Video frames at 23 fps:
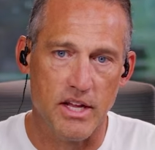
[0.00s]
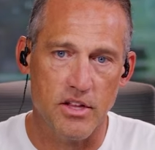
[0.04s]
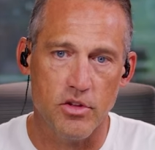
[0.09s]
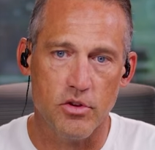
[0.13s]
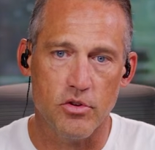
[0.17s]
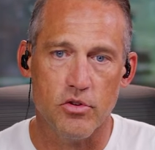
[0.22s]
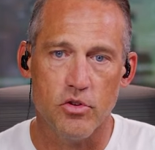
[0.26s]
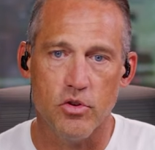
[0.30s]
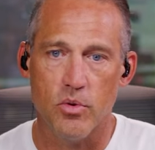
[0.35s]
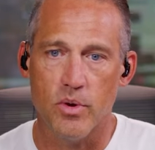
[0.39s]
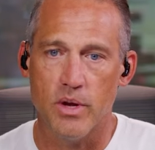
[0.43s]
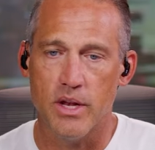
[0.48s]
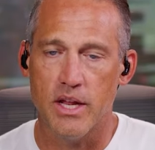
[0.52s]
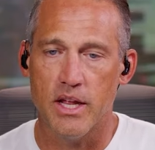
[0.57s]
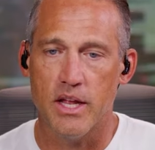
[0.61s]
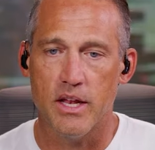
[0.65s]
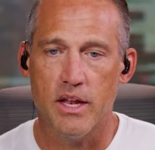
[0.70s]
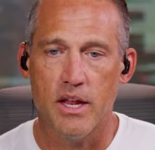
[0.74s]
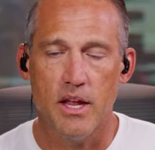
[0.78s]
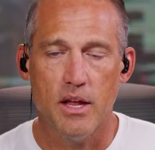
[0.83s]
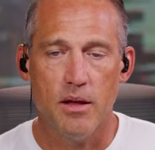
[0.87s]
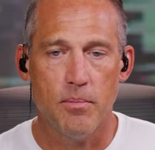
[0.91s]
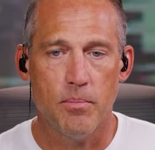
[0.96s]
they're doing
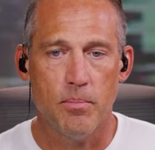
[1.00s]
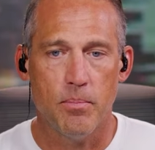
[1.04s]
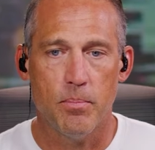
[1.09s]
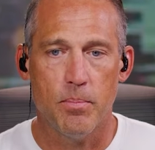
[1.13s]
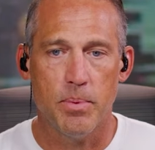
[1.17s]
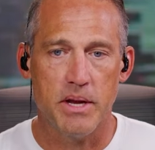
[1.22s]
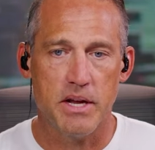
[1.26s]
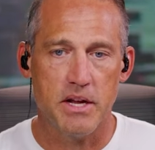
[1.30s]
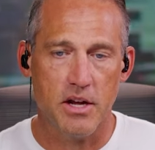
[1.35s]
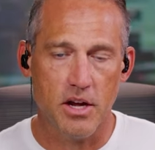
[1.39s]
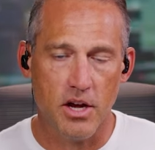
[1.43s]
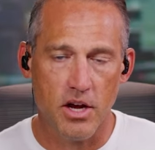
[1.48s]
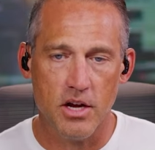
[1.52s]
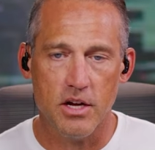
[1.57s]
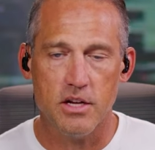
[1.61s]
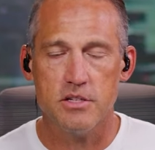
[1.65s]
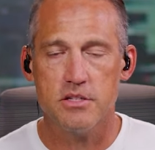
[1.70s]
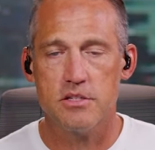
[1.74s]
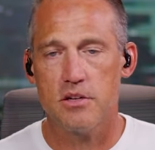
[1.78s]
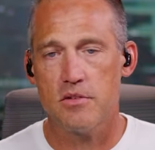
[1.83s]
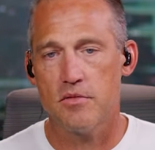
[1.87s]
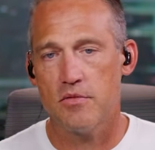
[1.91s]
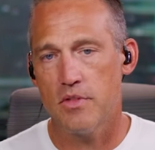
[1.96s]
it
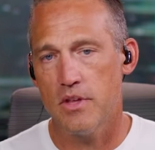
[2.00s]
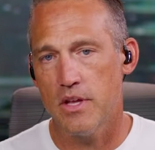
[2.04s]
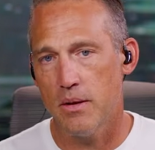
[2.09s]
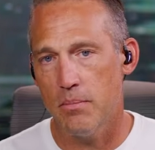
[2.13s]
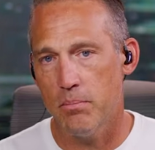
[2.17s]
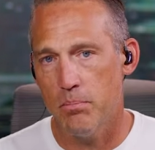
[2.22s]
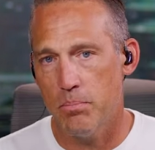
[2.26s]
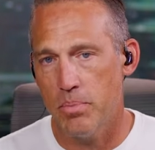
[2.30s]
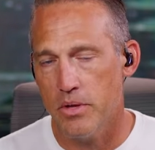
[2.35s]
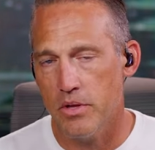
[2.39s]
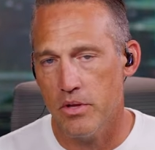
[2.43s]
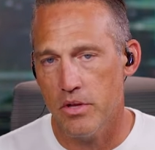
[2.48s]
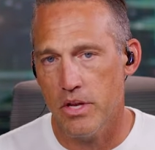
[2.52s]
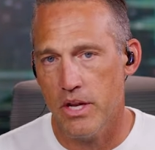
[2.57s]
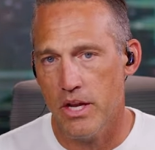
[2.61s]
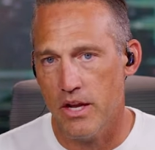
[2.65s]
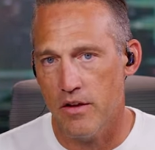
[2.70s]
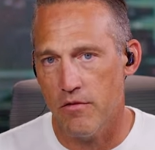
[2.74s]
because of the ability